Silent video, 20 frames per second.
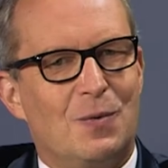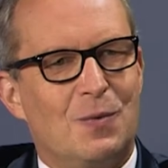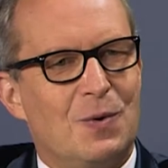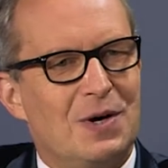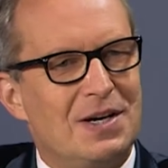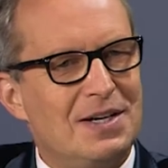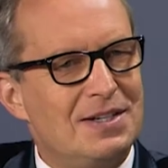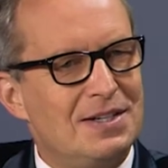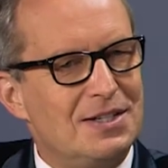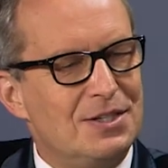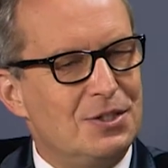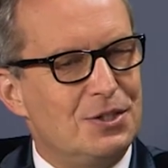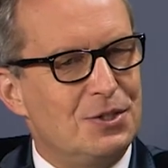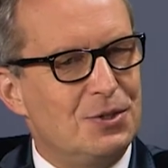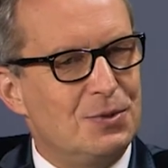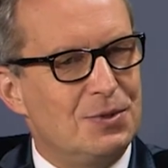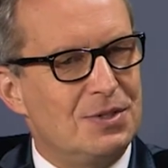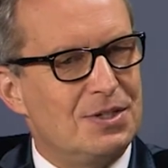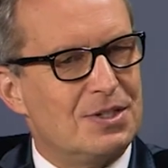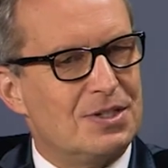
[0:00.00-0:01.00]
When did
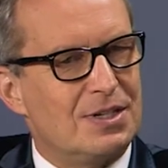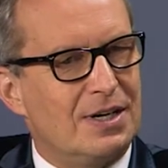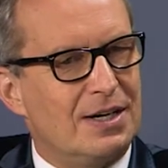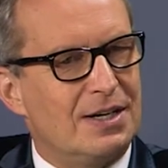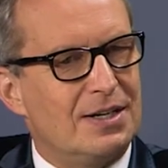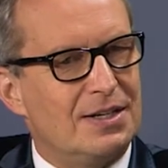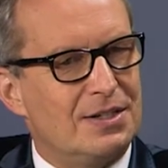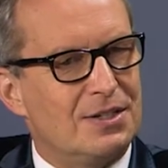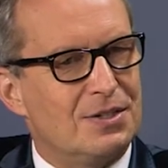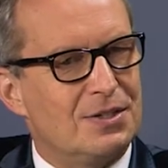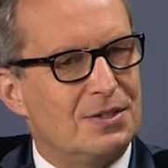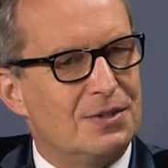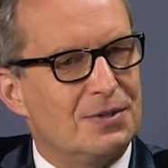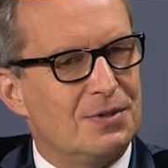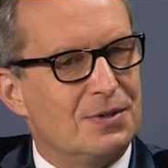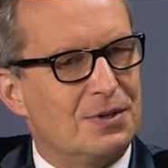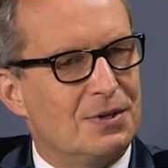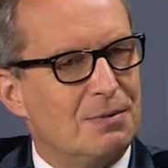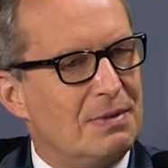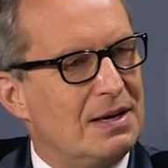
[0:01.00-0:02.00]
you decide
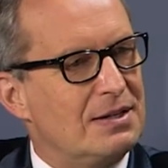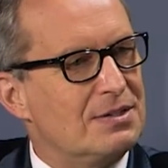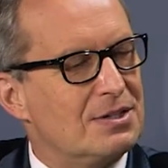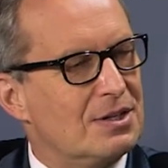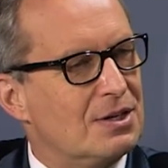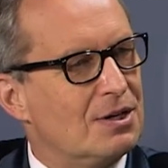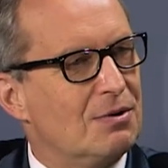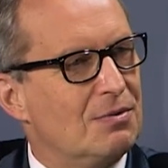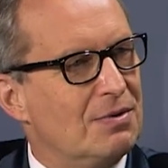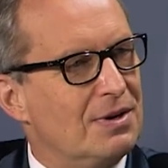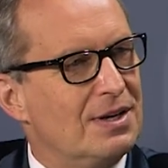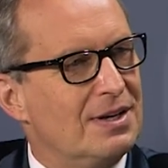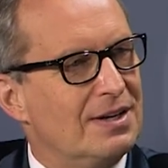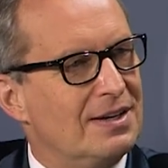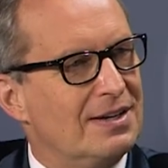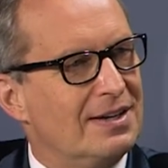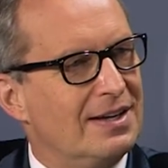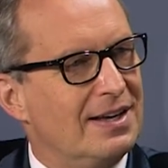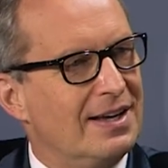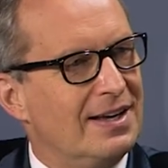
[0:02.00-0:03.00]
to commence a
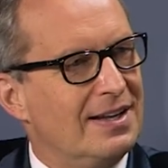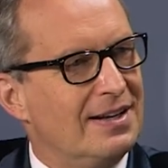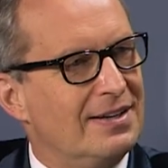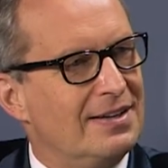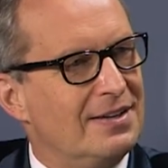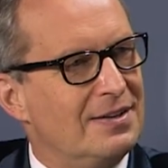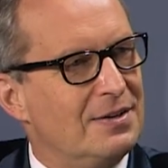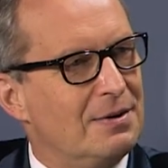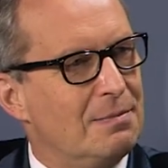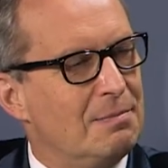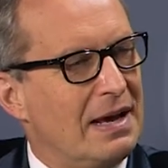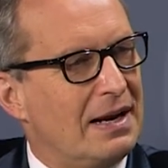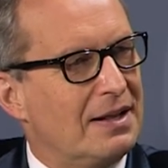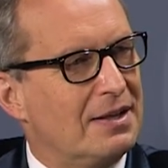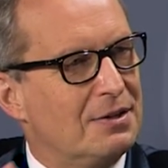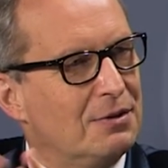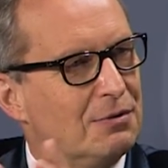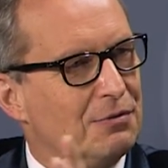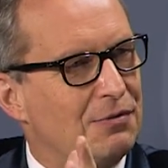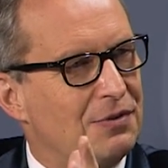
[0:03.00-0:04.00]
career in the
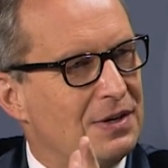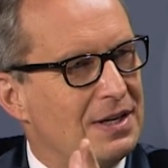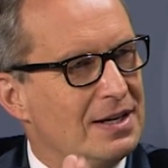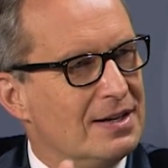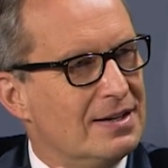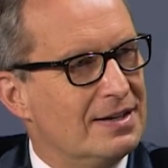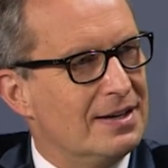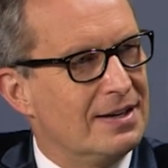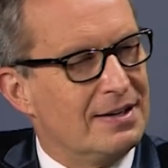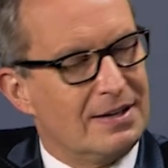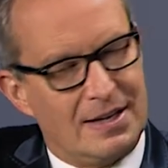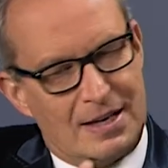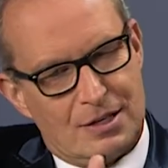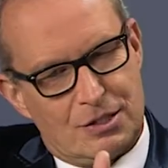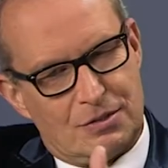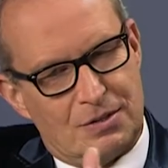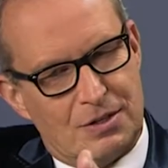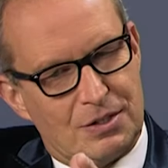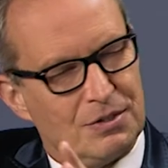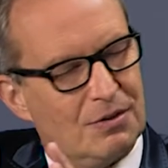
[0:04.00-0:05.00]
medical field,
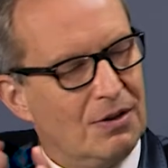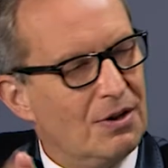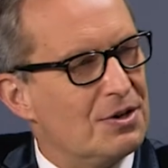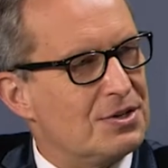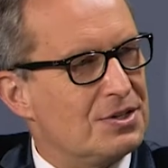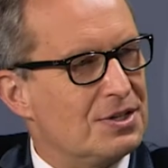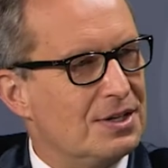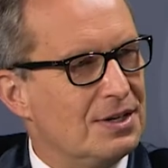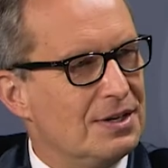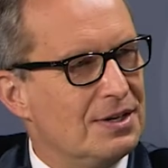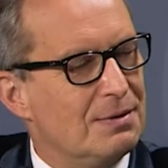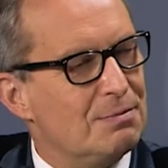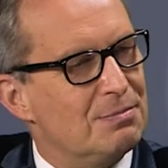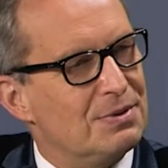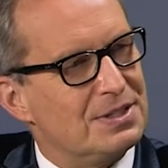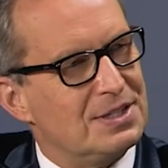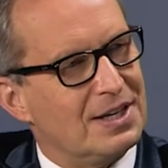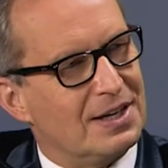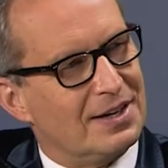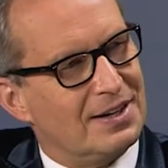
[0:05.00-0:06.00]
gastroenterology in
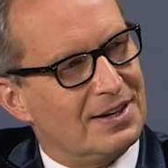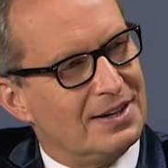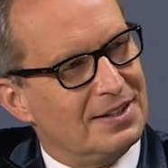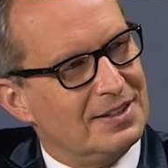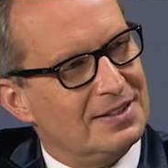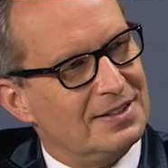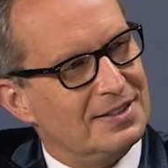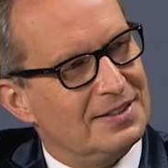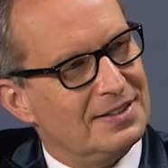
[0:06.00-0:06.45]
particular?